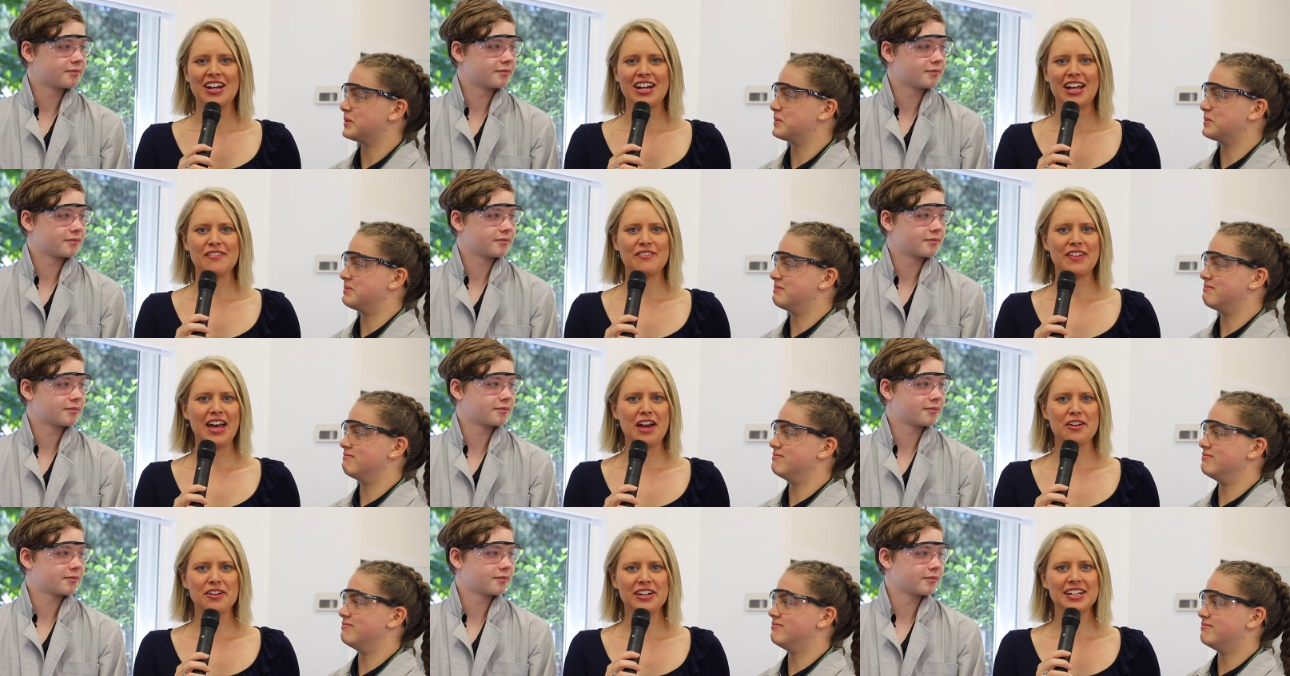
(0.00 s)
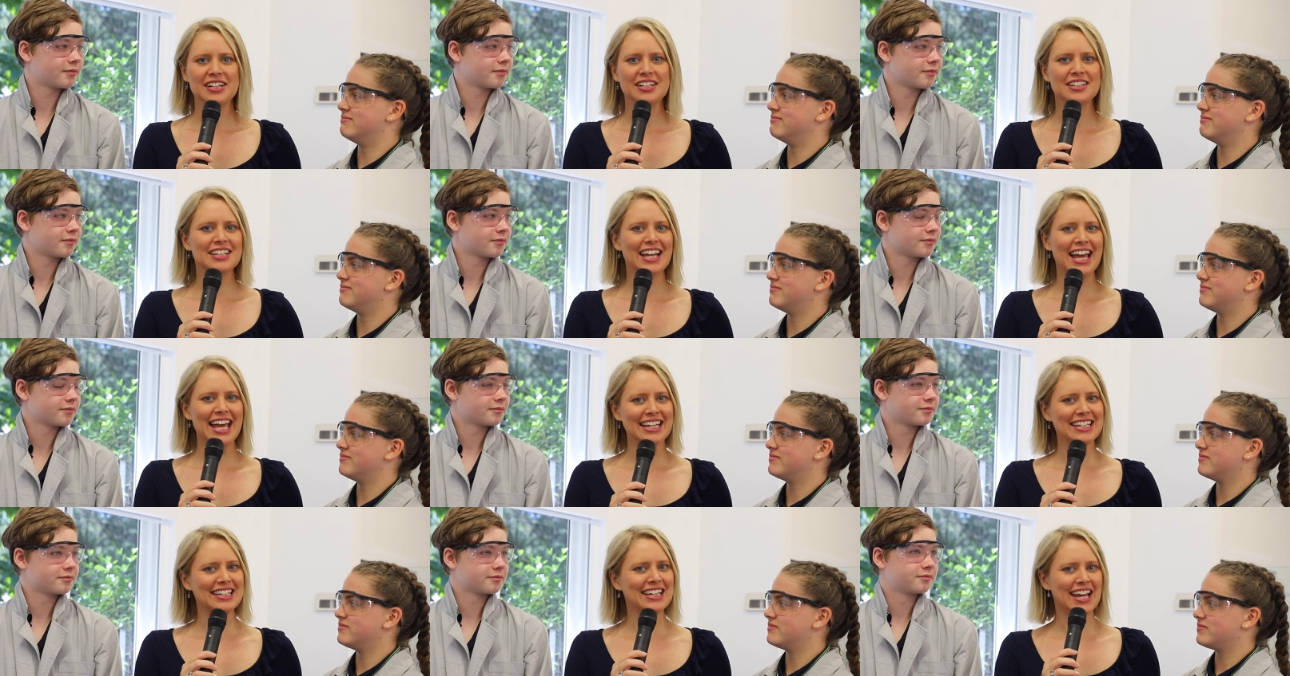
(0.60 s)
Speaker 1: right, I have Ariel
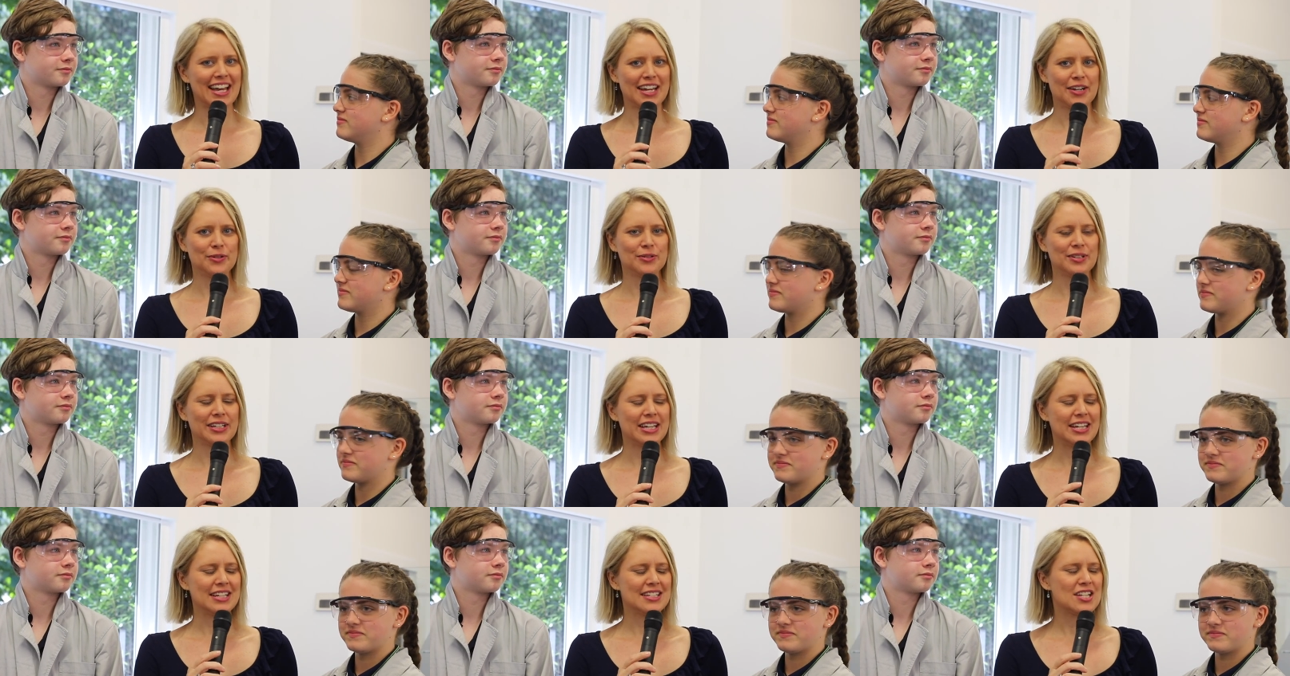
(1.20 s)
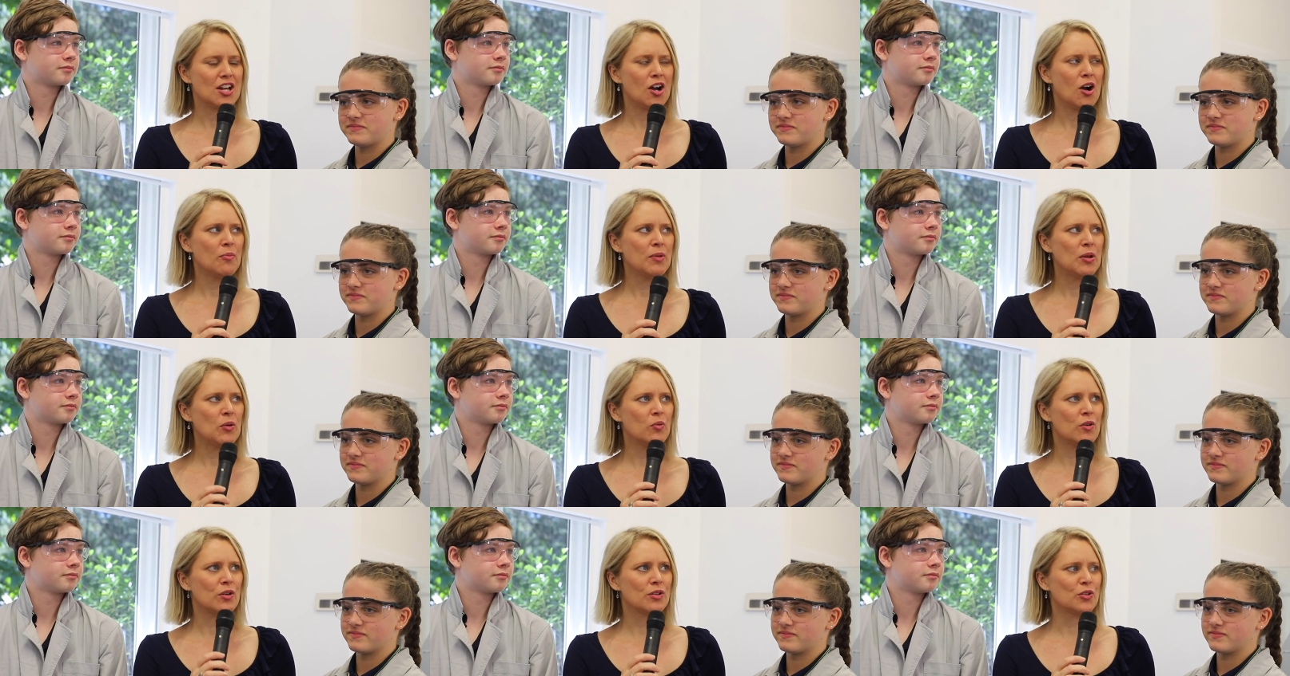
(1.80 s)
and Kale here. Tell
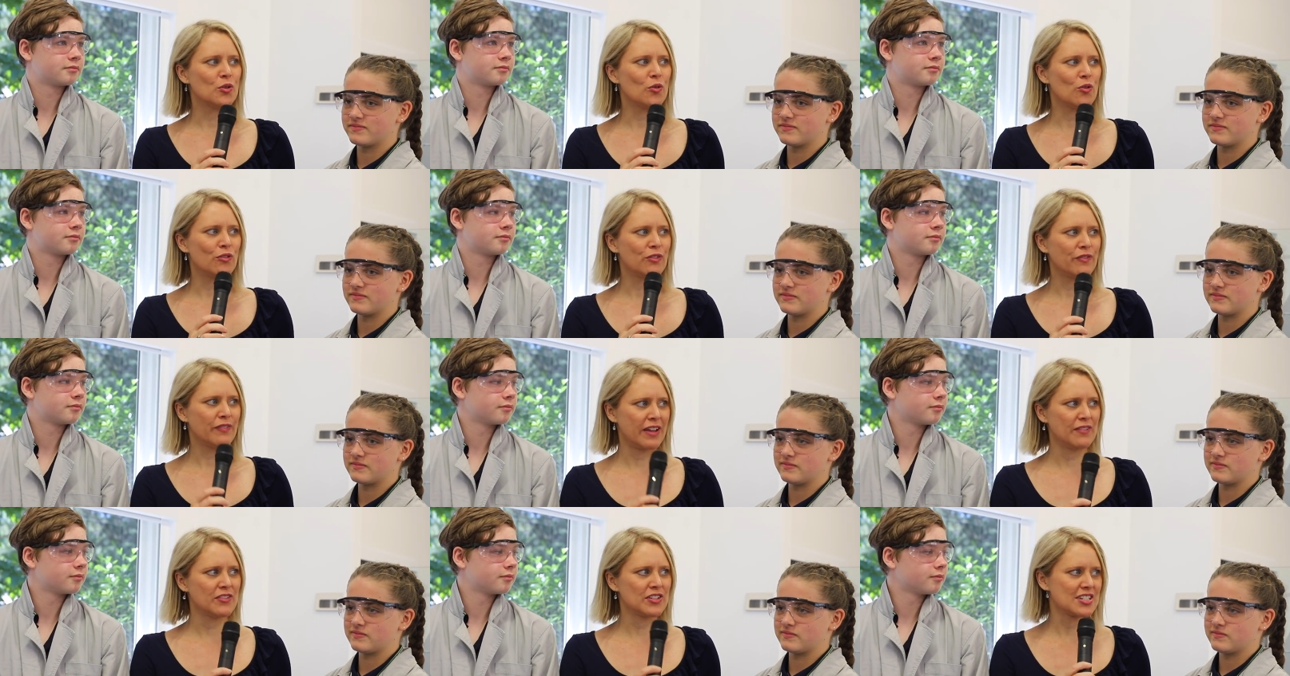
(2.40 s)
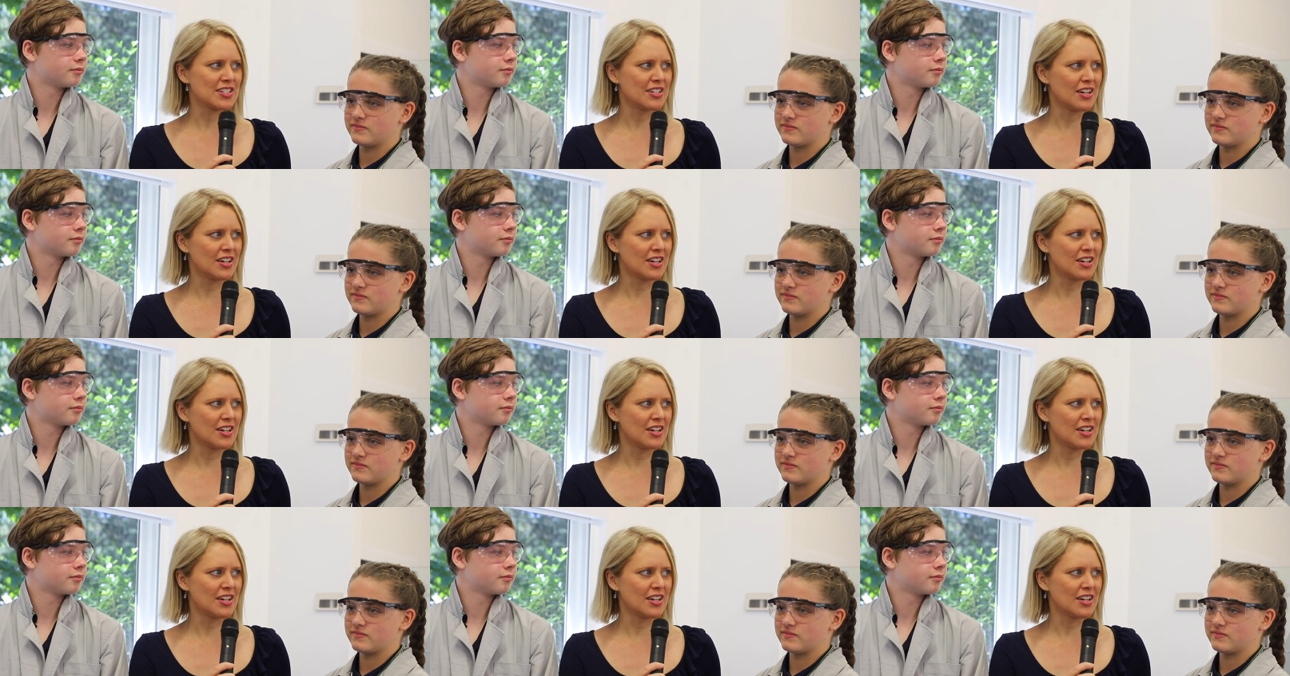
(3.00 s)
me what your favourite